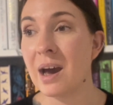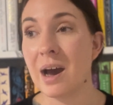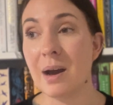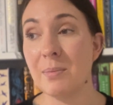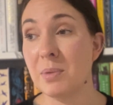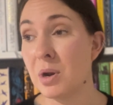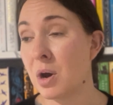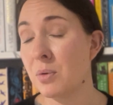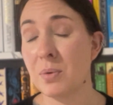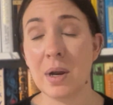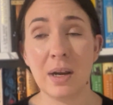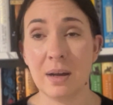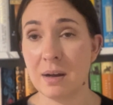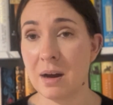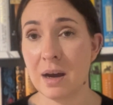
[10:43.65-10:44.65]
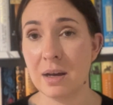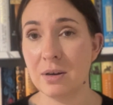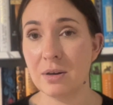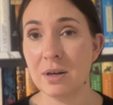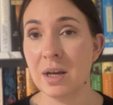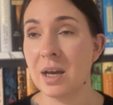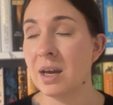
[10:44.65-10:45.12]
I'm not rating it
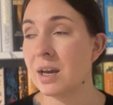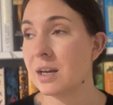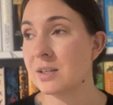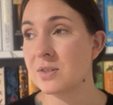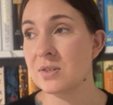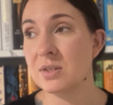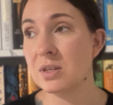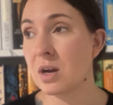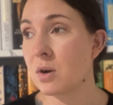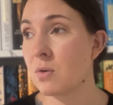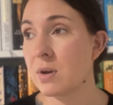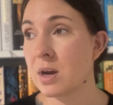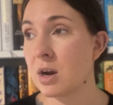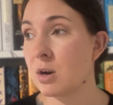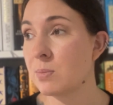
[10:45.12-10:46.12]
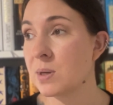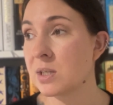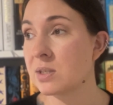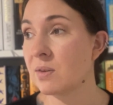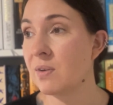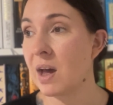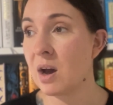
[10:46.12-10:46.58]
higher. It's not going higher
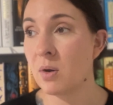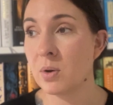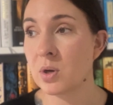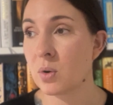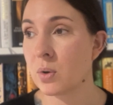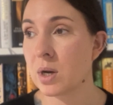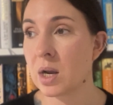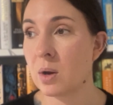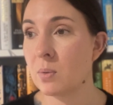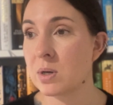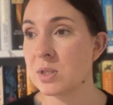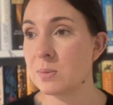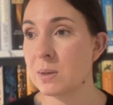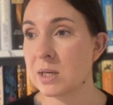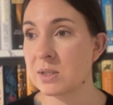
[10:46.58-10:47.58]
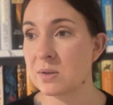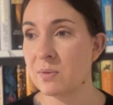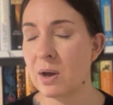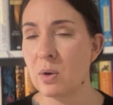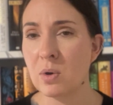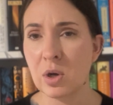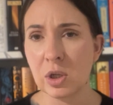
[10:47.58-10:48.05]
because of how annoyed I was, because of
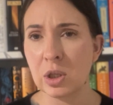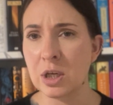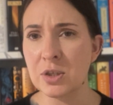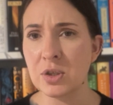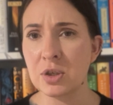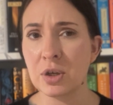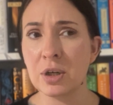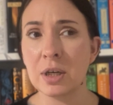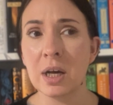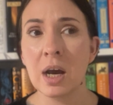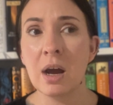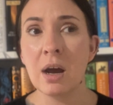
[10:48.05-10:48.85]
how clustered